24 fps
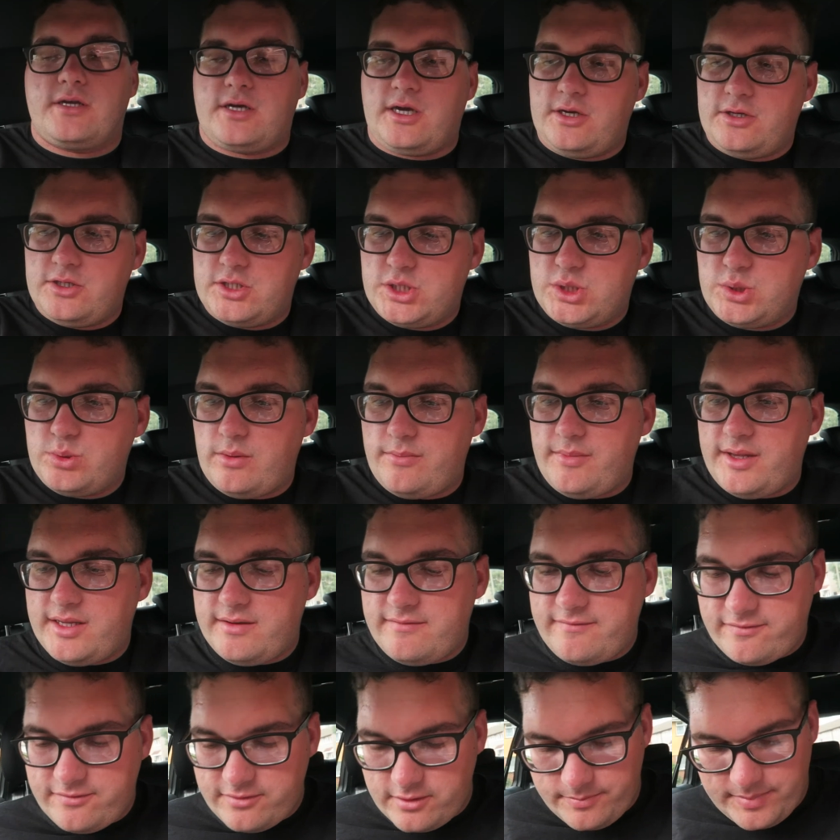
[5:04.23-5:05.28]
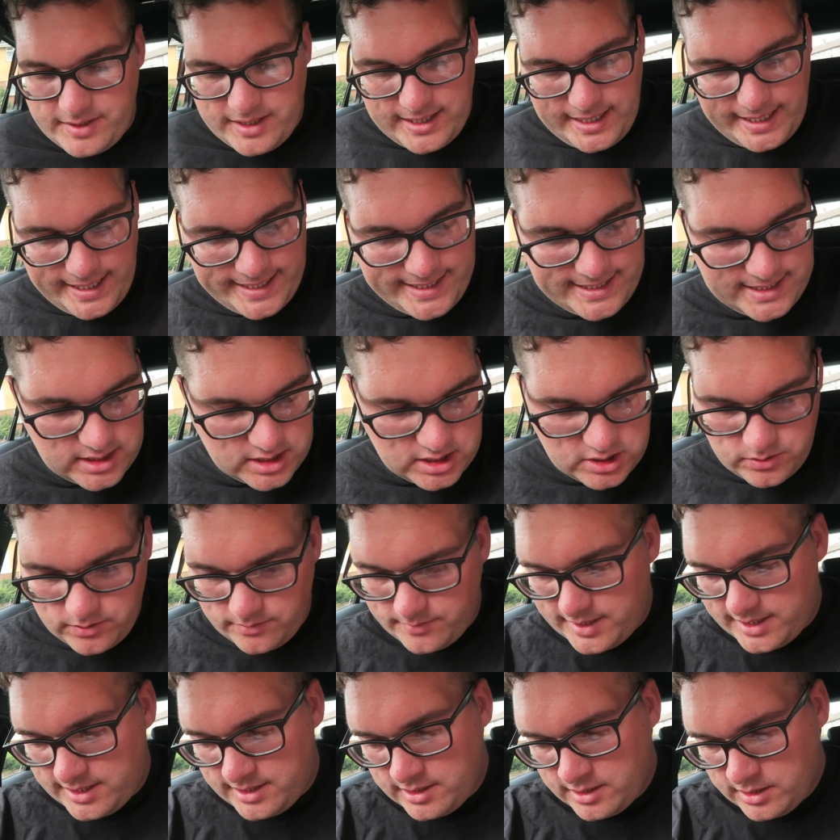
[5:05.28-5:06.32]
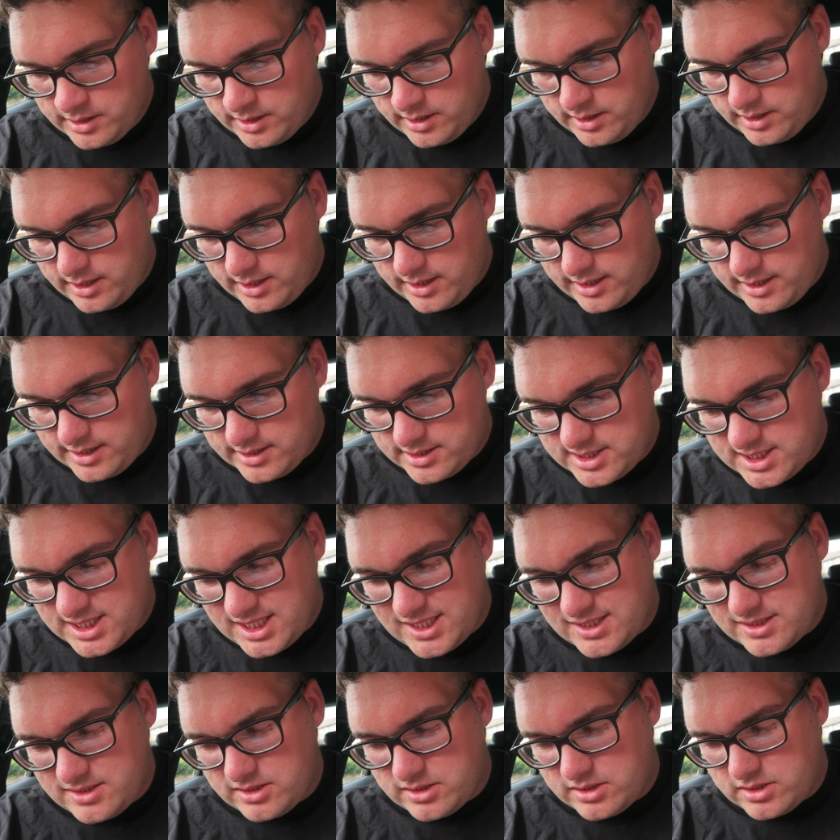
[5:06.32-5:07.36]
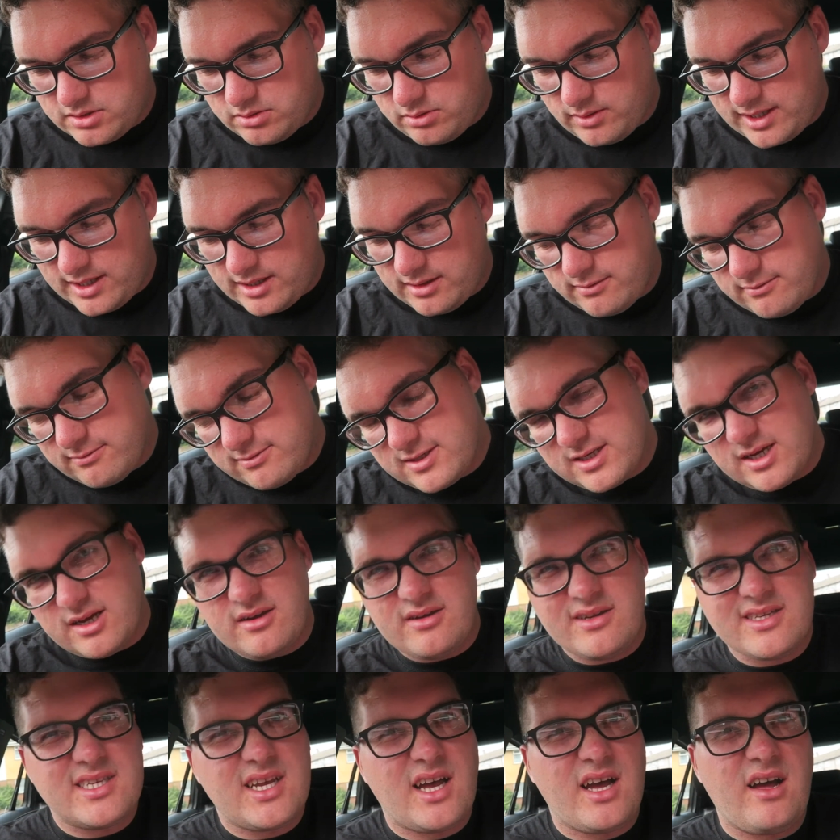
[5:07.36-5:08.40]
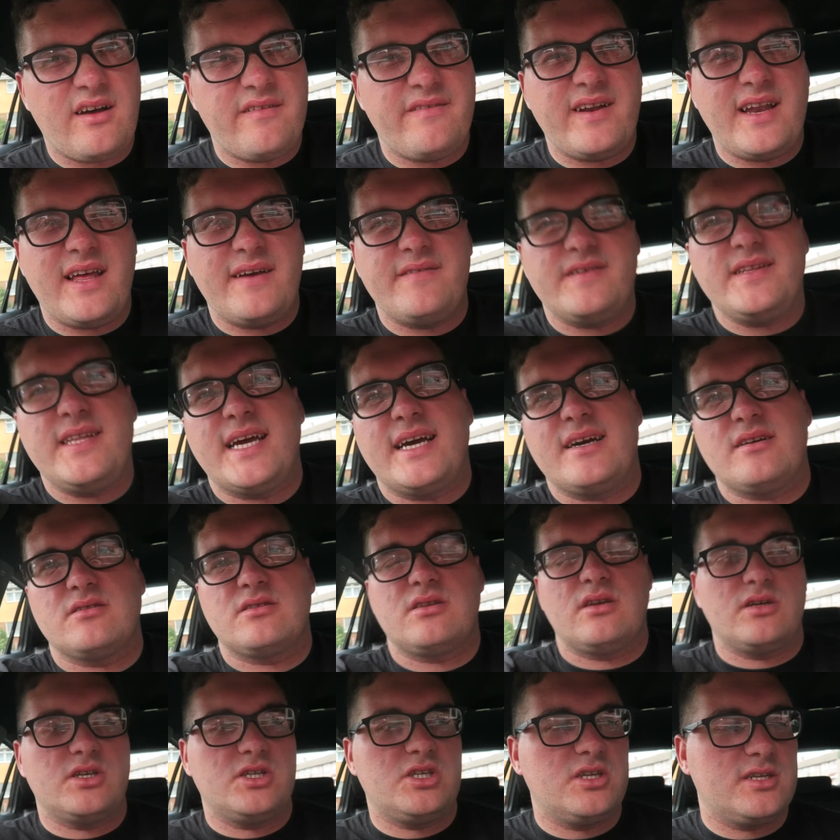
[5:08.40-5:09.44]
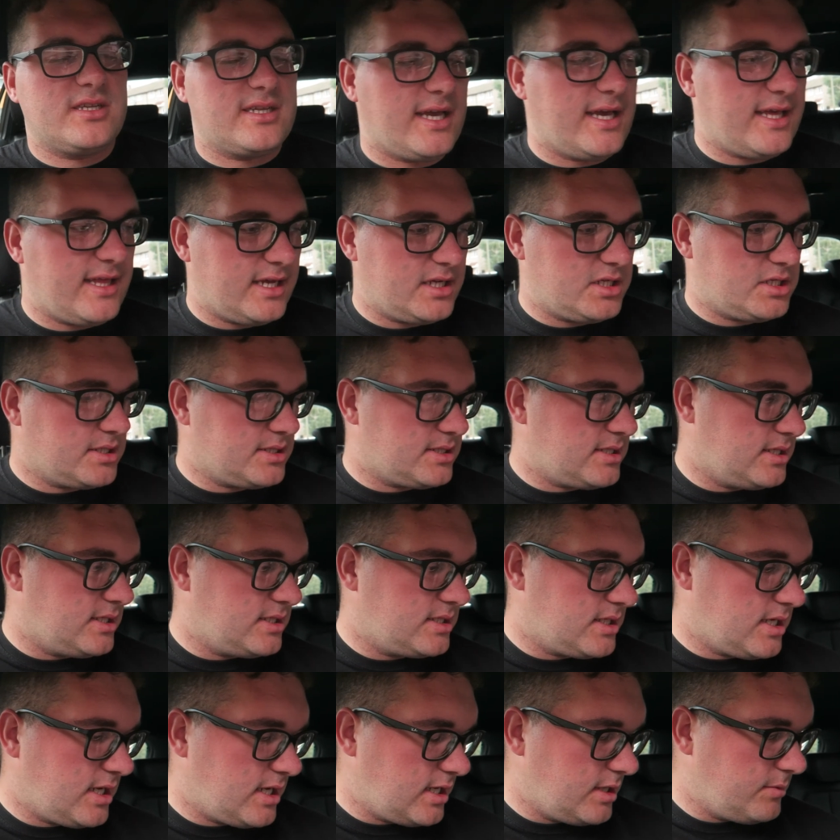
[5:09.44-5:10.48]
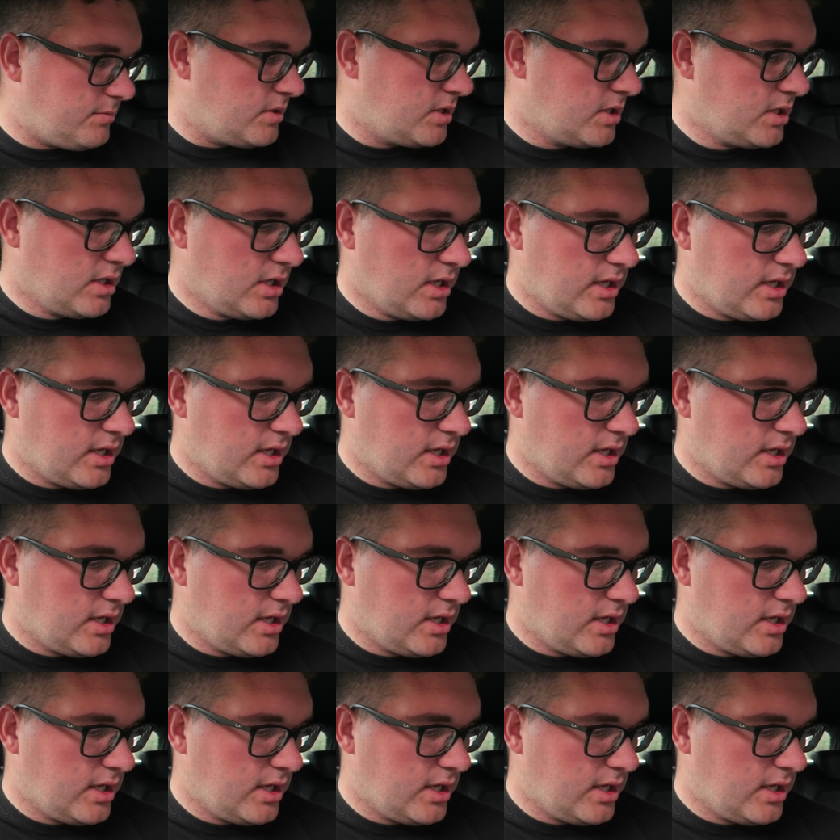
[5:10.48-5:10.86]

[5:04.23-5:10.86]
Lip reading: I go swimming for a bit of lane swimming. It starts at 12, so it's 11:30 now, so I should get there just in time.